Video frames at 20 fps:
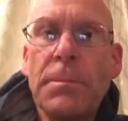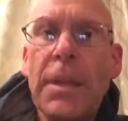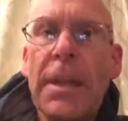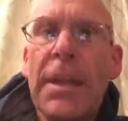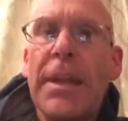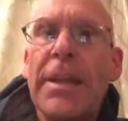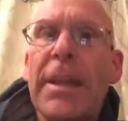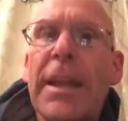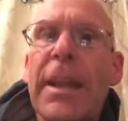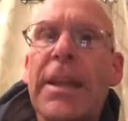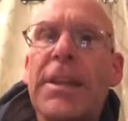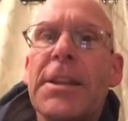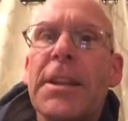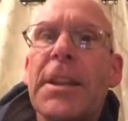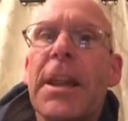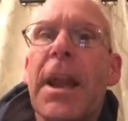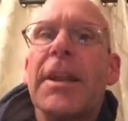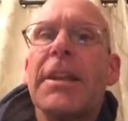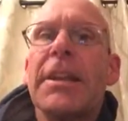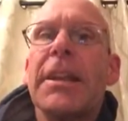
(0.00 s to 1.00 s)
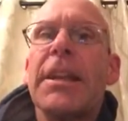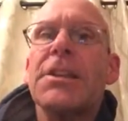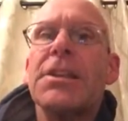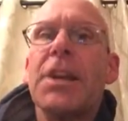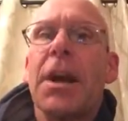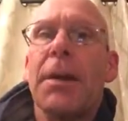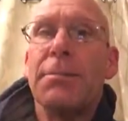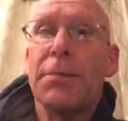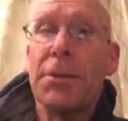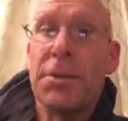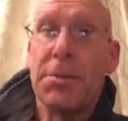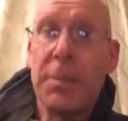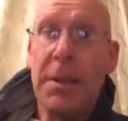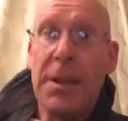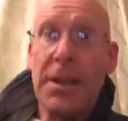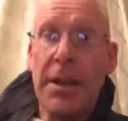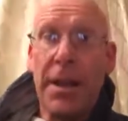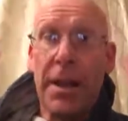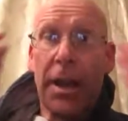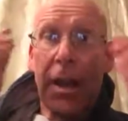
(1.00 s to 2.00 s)
and again, to kind of get you up to
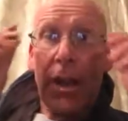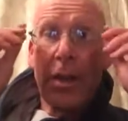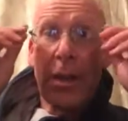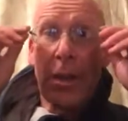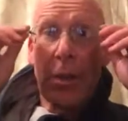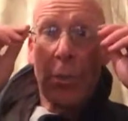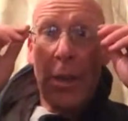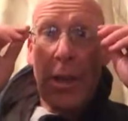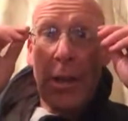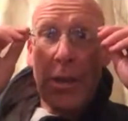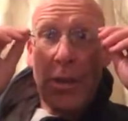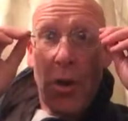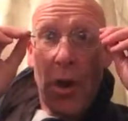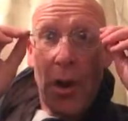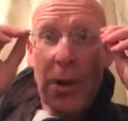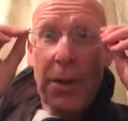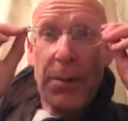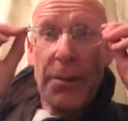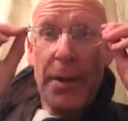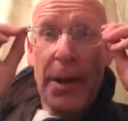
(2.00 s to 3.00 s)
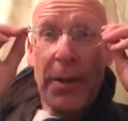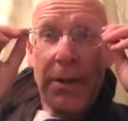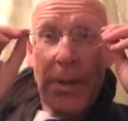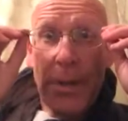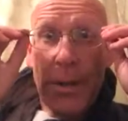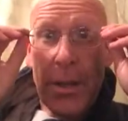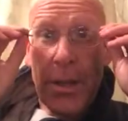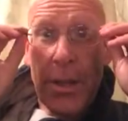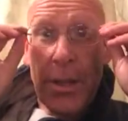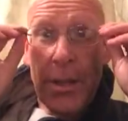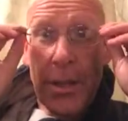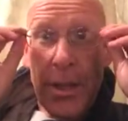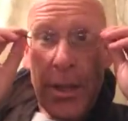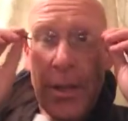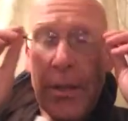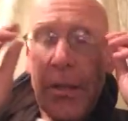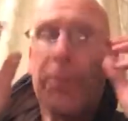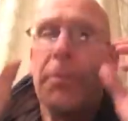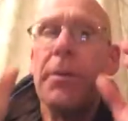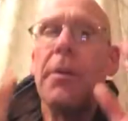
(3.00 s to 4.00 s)
speed on what I talked about
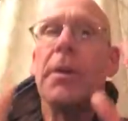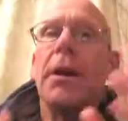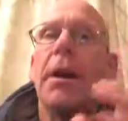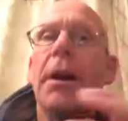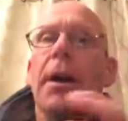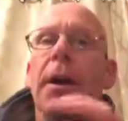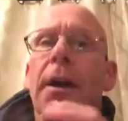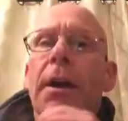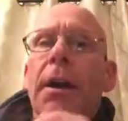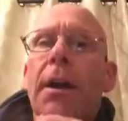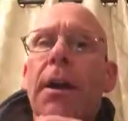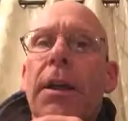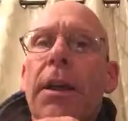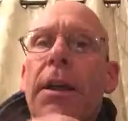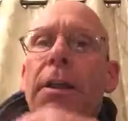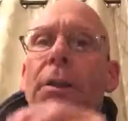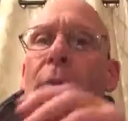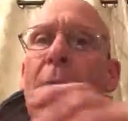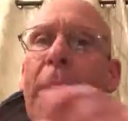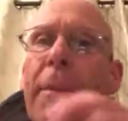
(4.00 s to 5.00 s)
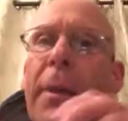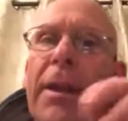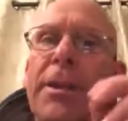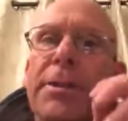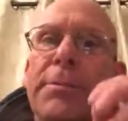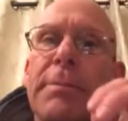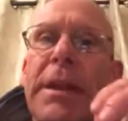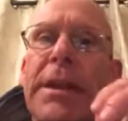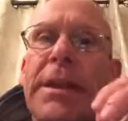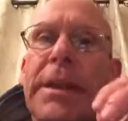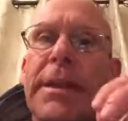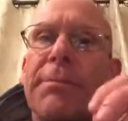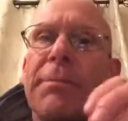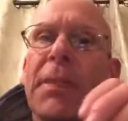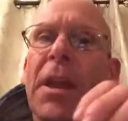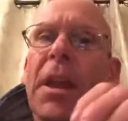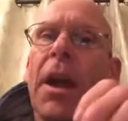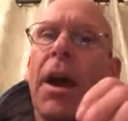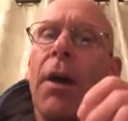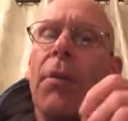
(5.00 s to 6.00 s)
in the WebEx meeting.
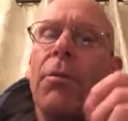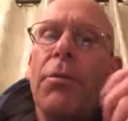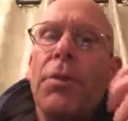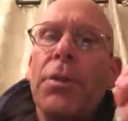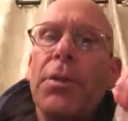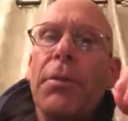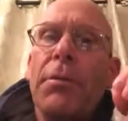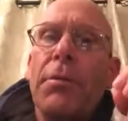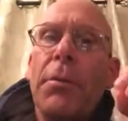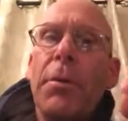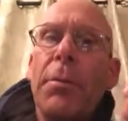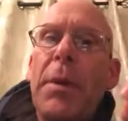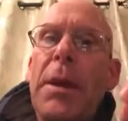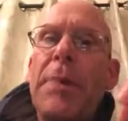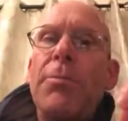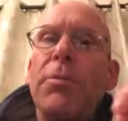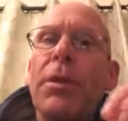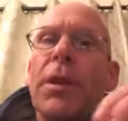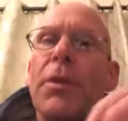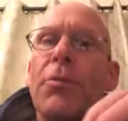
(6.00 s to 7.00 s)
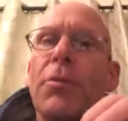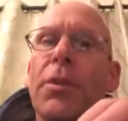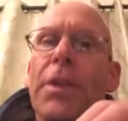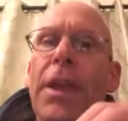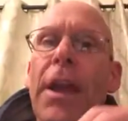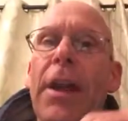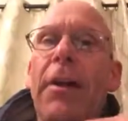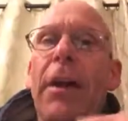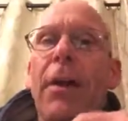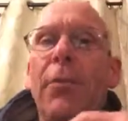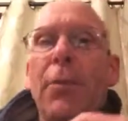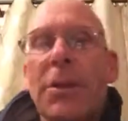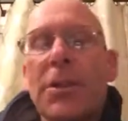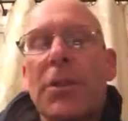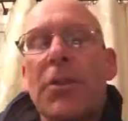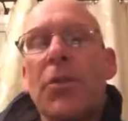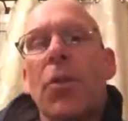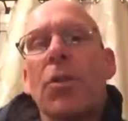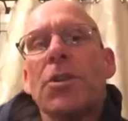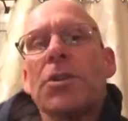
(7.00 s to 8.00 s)
With the people that were there, I wanted to,
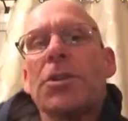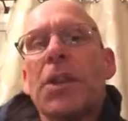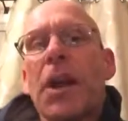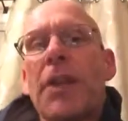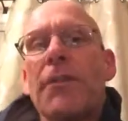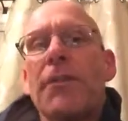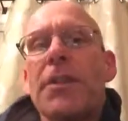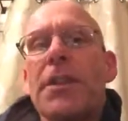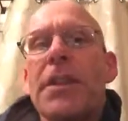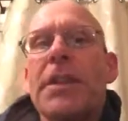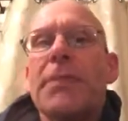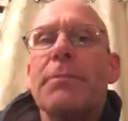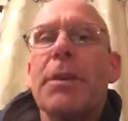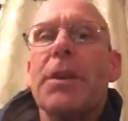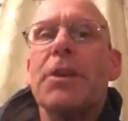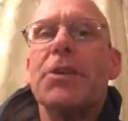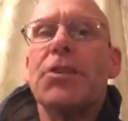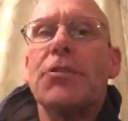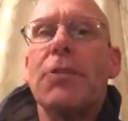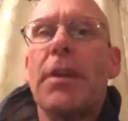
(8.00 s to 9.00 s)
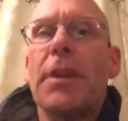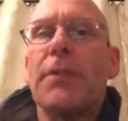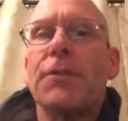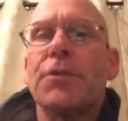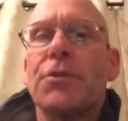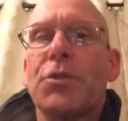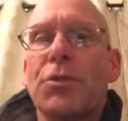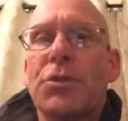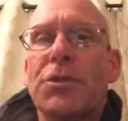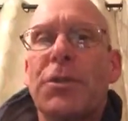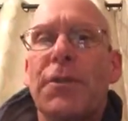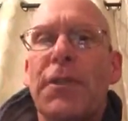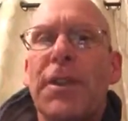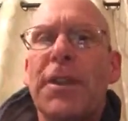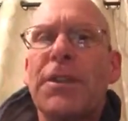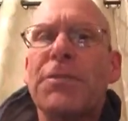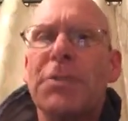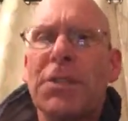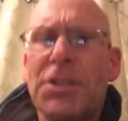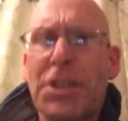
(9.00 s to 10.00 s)
of course, cover the administrative sorts of
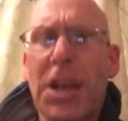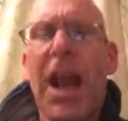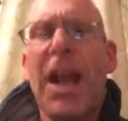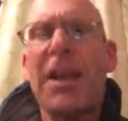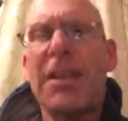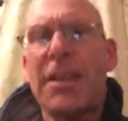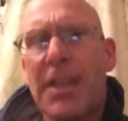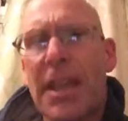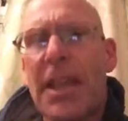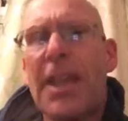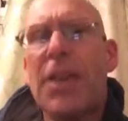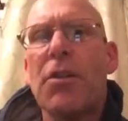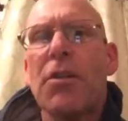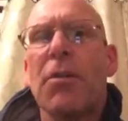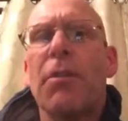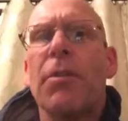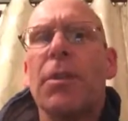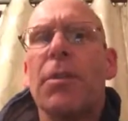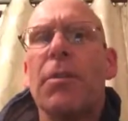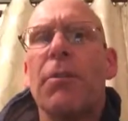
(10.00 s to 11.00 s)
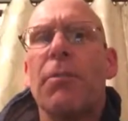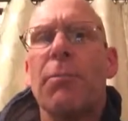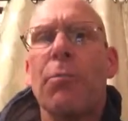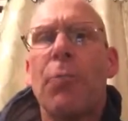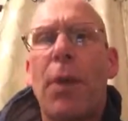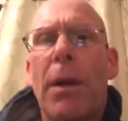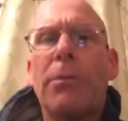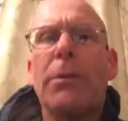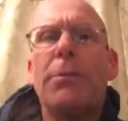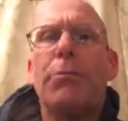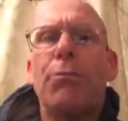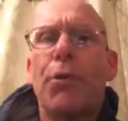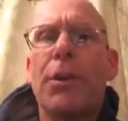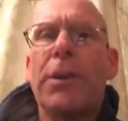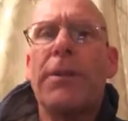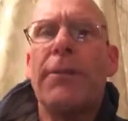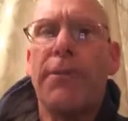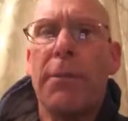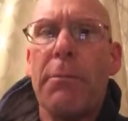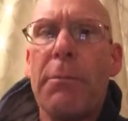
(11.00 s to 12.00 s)
things, which I think you're probably
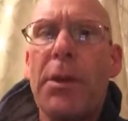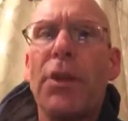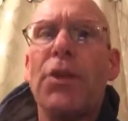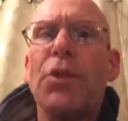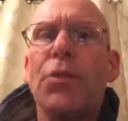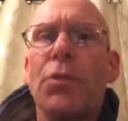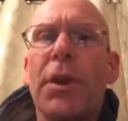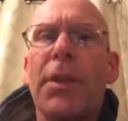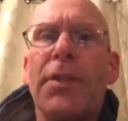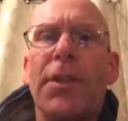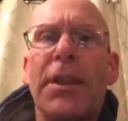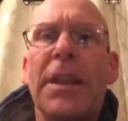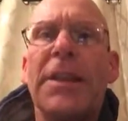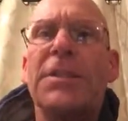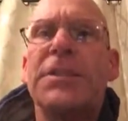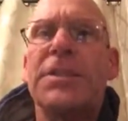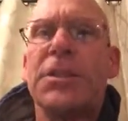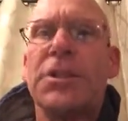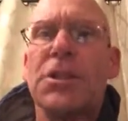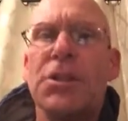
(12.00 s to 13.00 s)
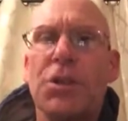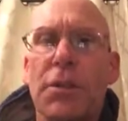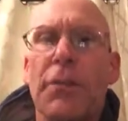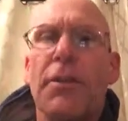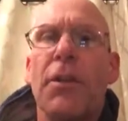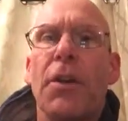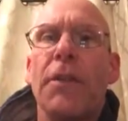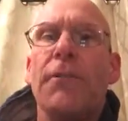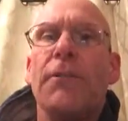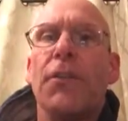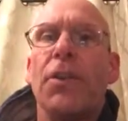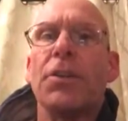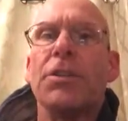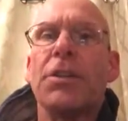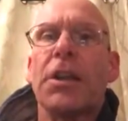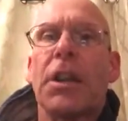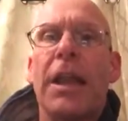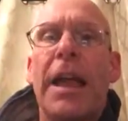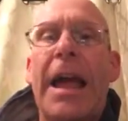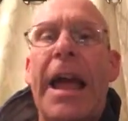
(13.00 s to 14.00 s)
pretty familiar with, unless this is your very
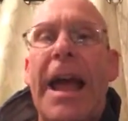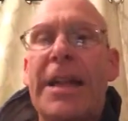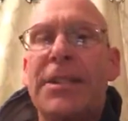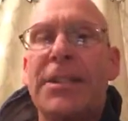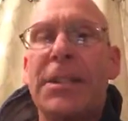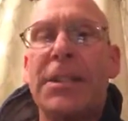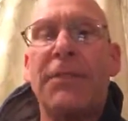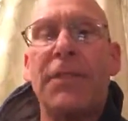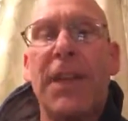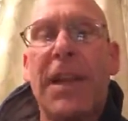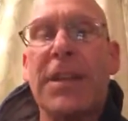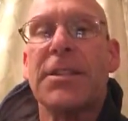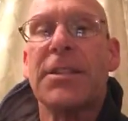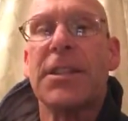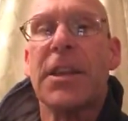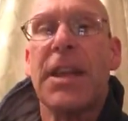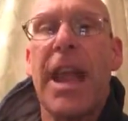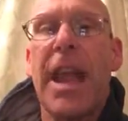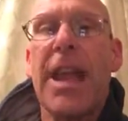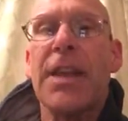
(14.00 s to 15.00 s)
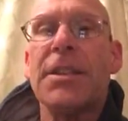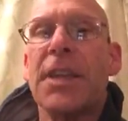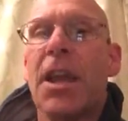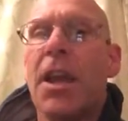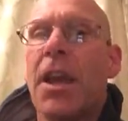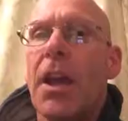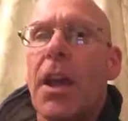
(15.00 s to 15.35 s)
first class. And if that's the case,